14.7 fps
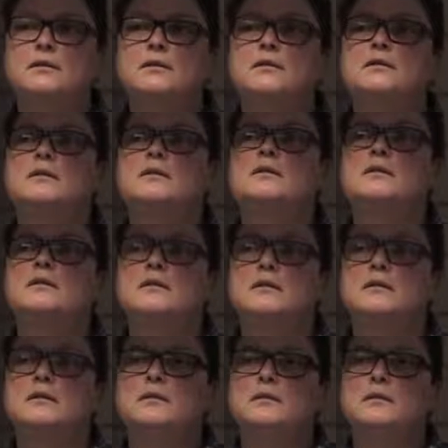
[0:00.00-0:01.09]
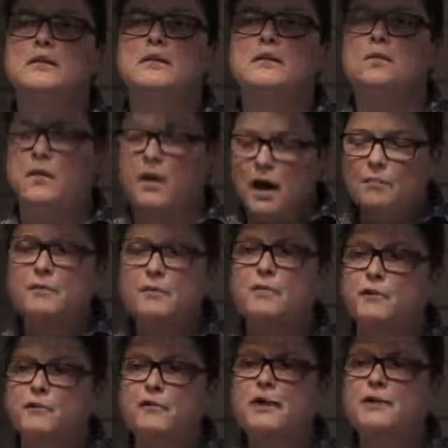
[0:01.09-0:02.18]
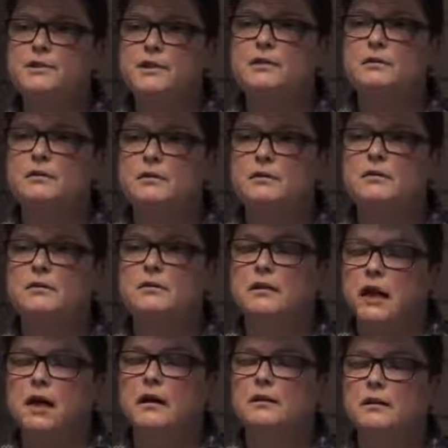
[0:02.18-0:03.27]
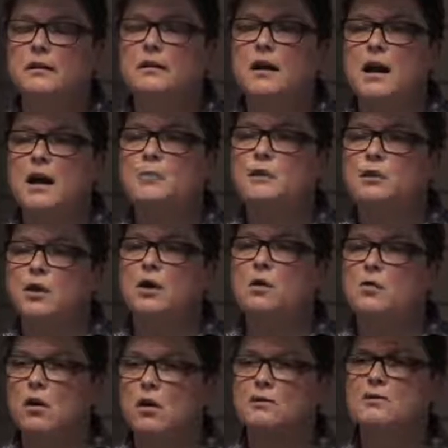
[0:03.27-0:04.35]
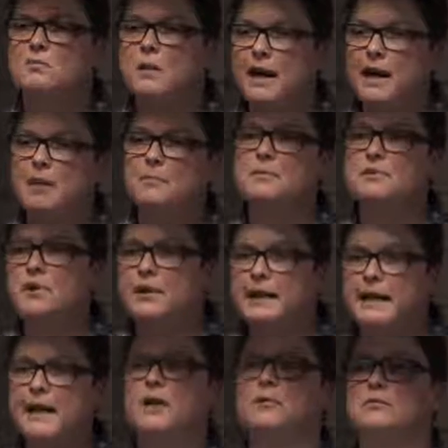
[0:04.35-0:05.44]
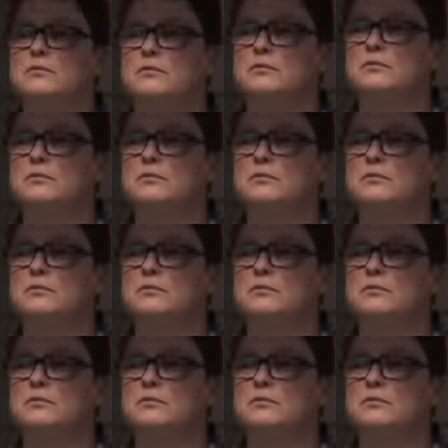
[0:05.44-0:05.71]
I'm afraid to click on that. Well, I would be afraid too. Yeah. I would go onto my Amazon account